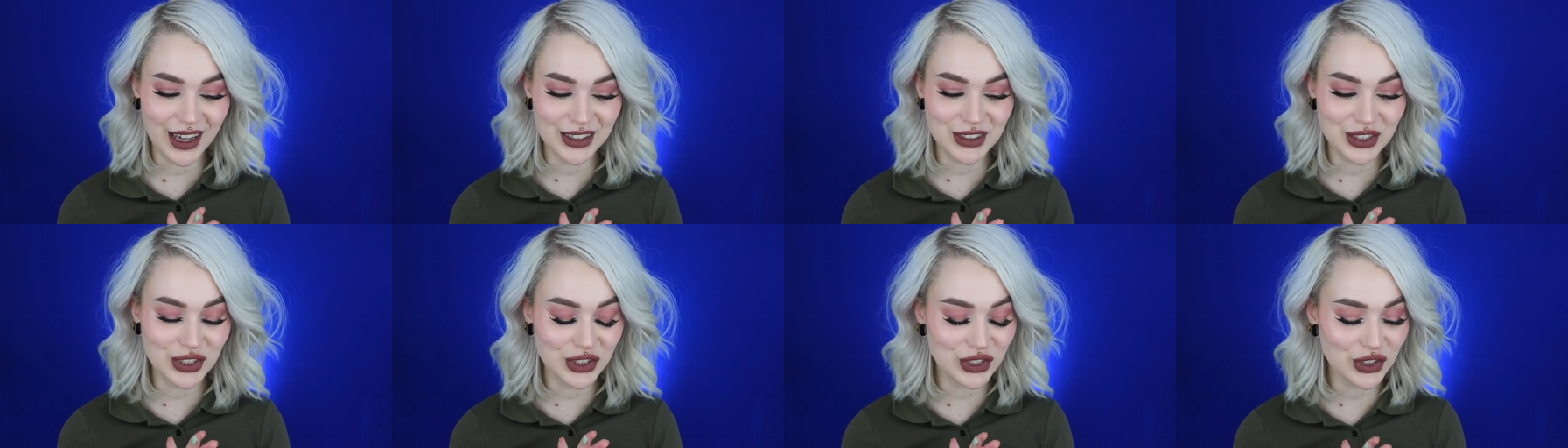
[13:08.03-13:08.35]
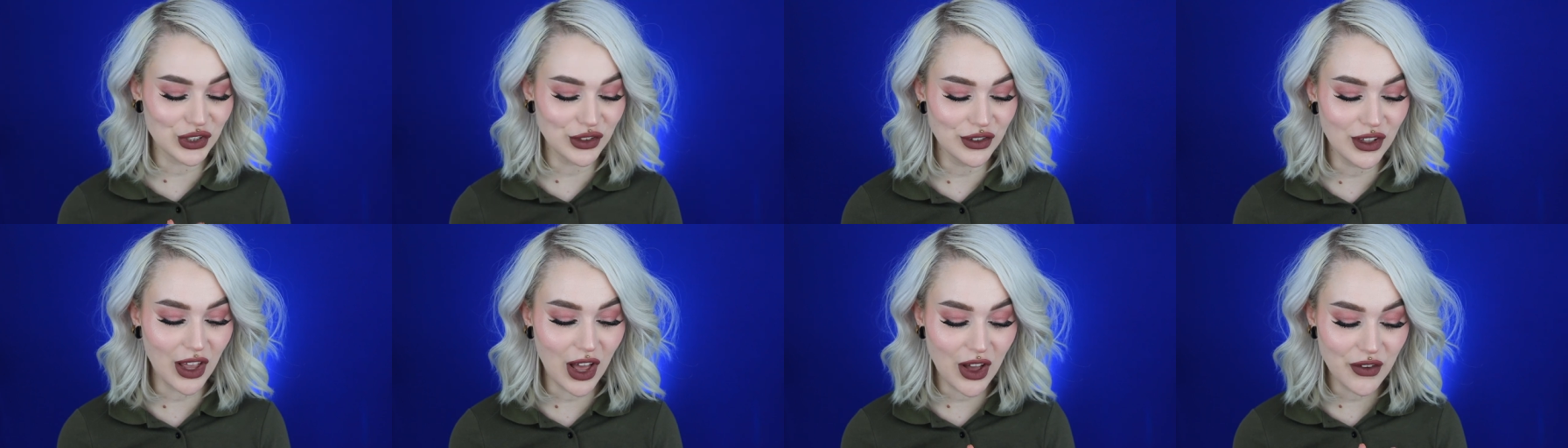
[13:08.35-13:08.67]
I
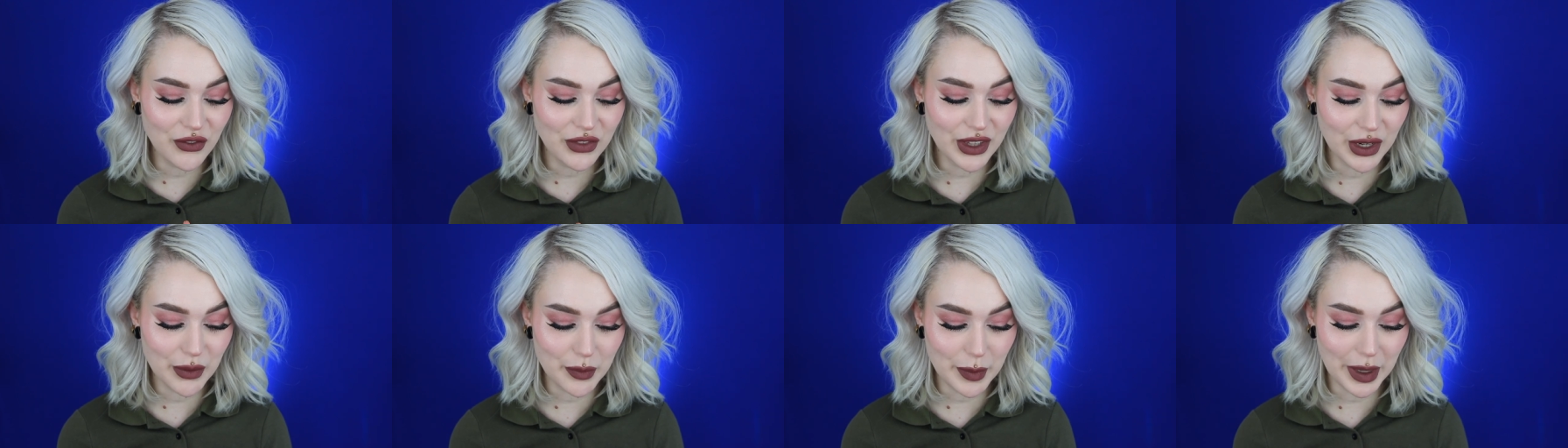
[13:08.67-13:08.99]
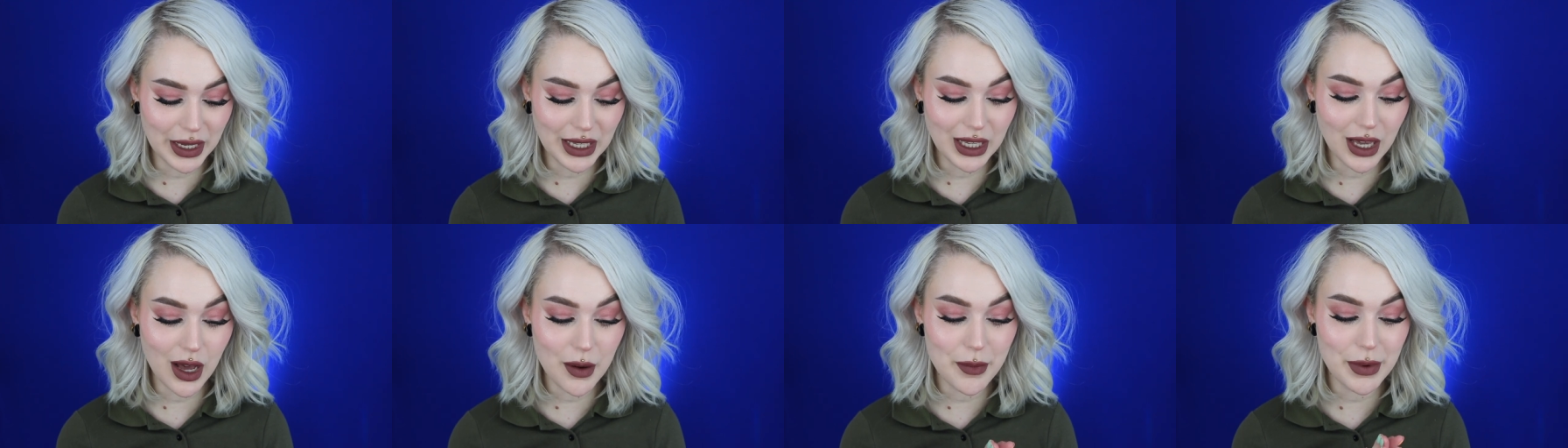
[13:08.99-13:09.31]
just love their
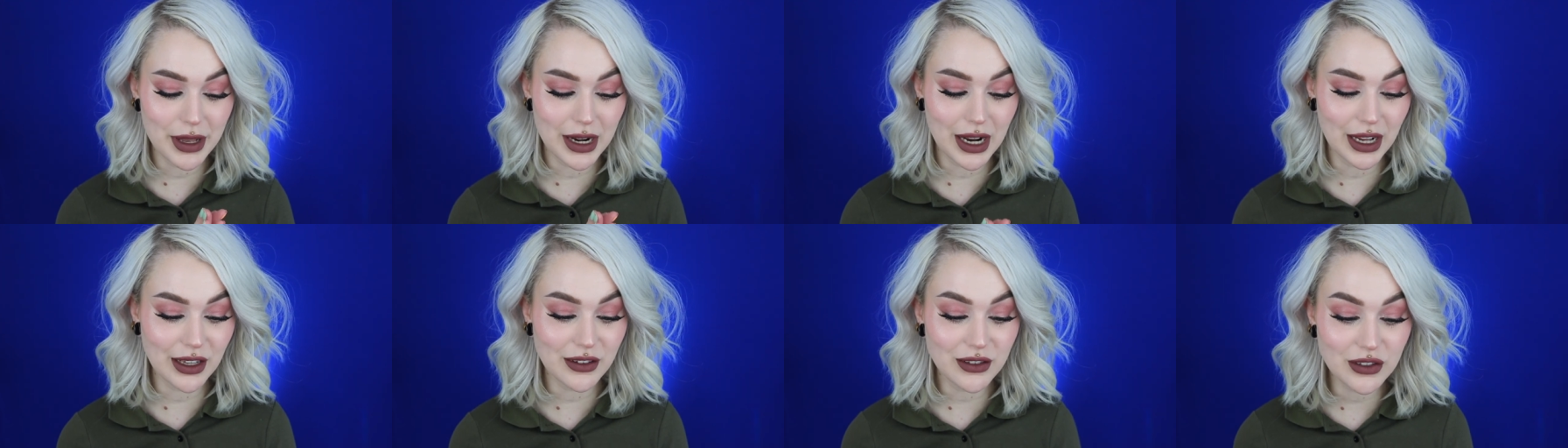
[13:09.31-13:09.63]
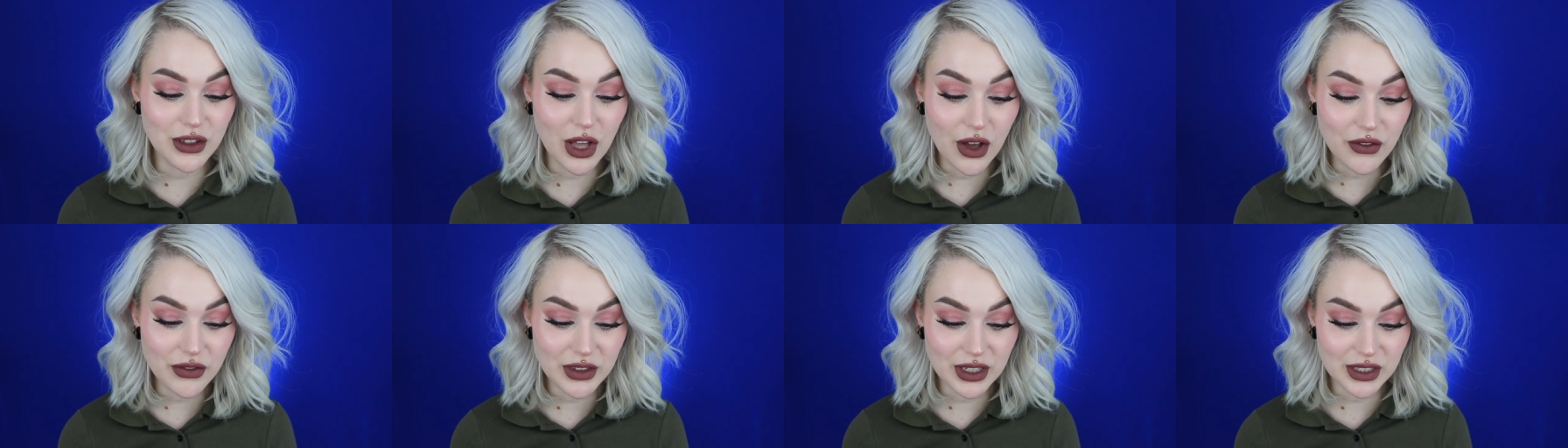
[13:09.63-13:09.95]
makeup and I
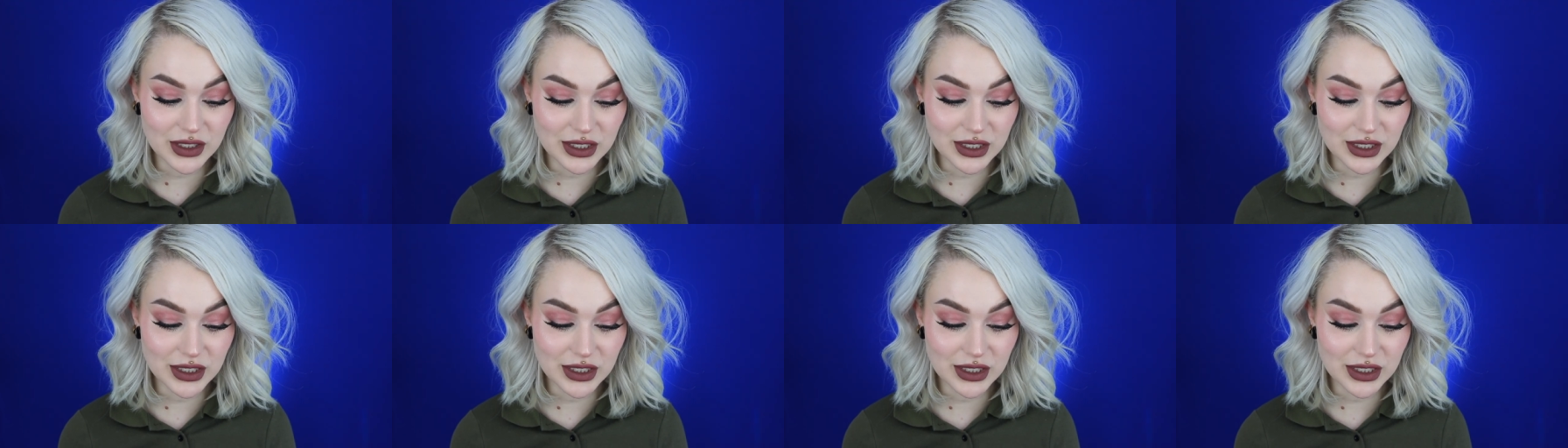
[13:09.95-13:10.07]
love their